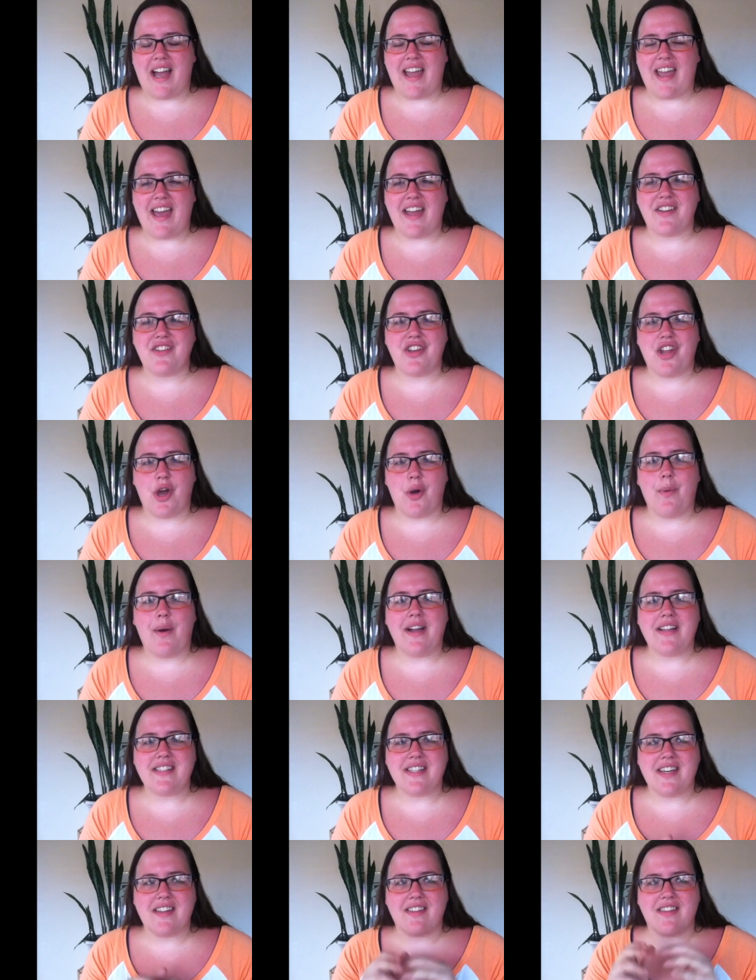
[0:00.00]
I had no
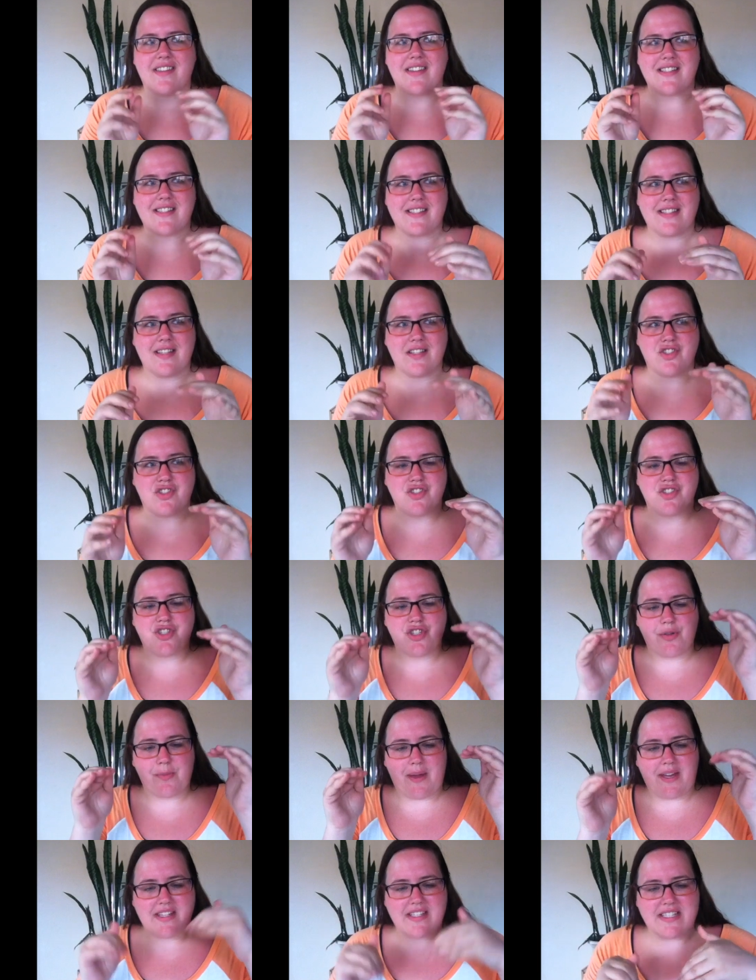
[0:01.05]
idea that the decisions
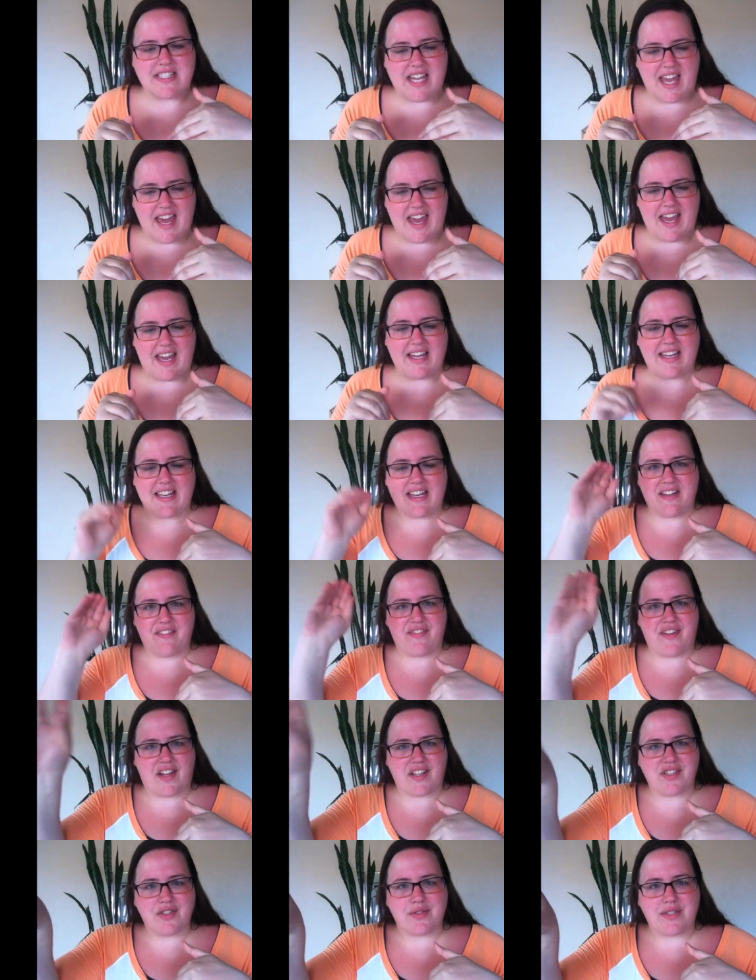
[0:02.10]
you make today can
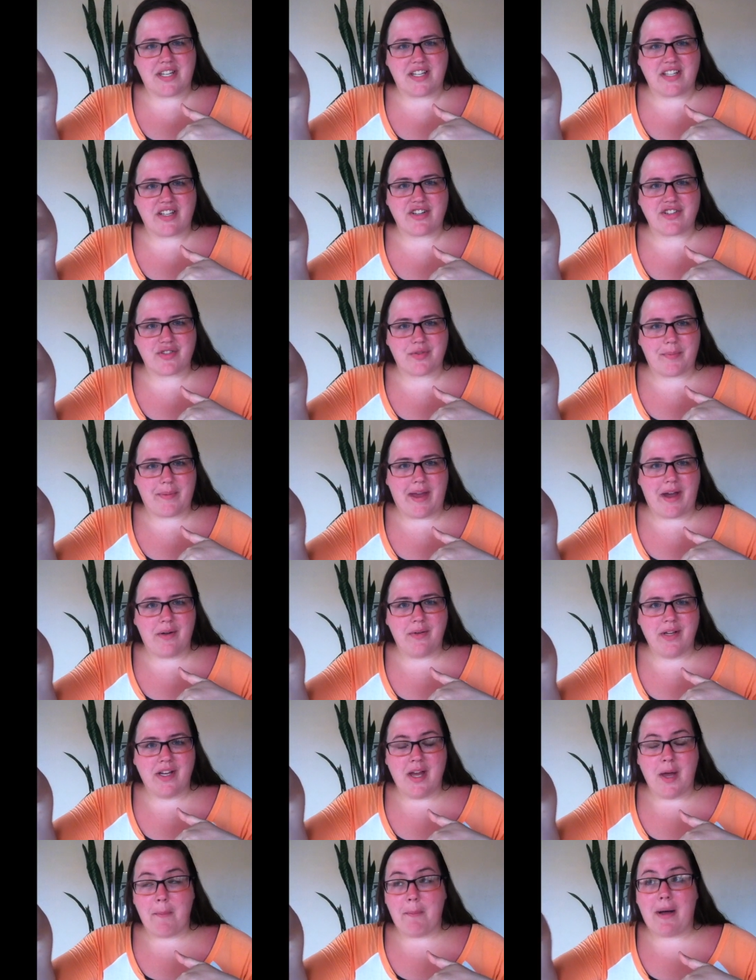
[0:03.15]
affect you 10 years from now,
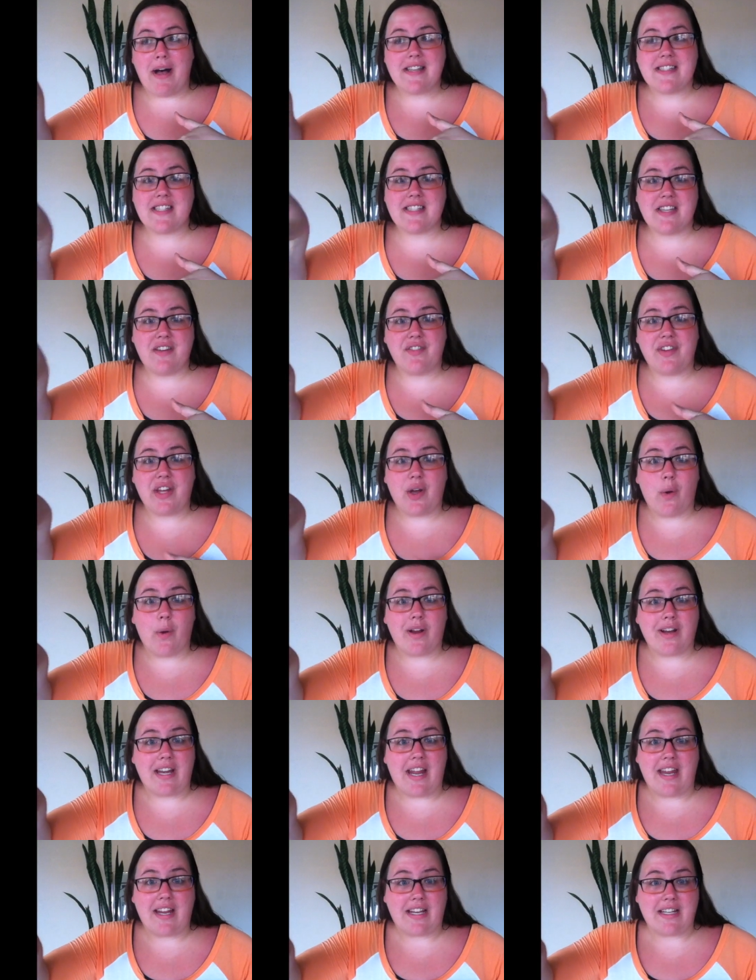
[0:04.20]
positively
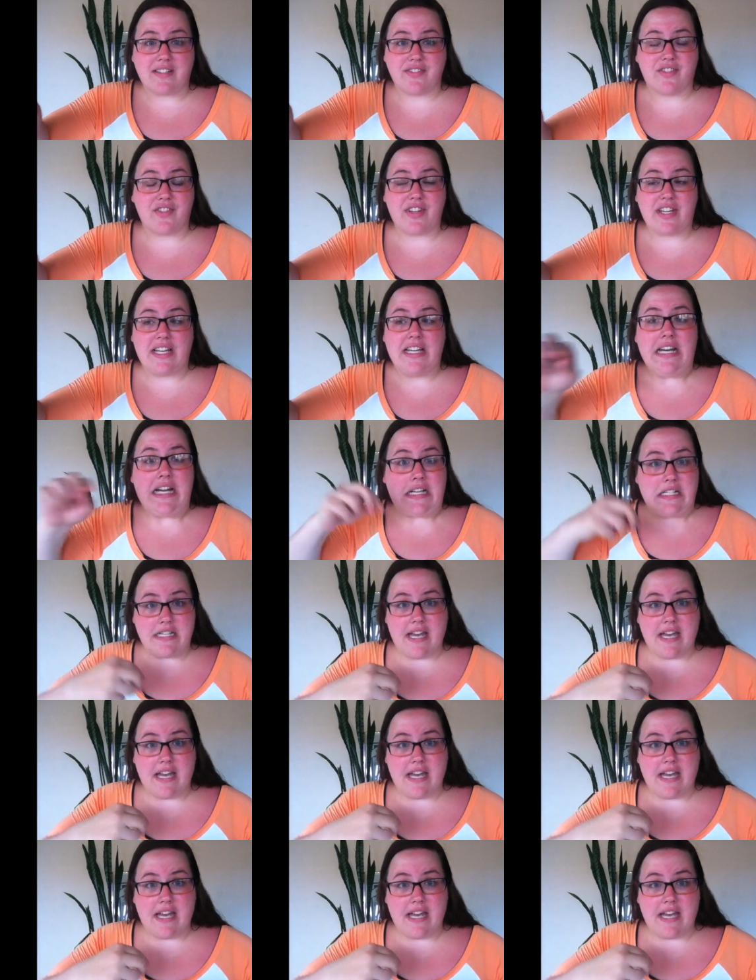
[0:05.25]
or negatively.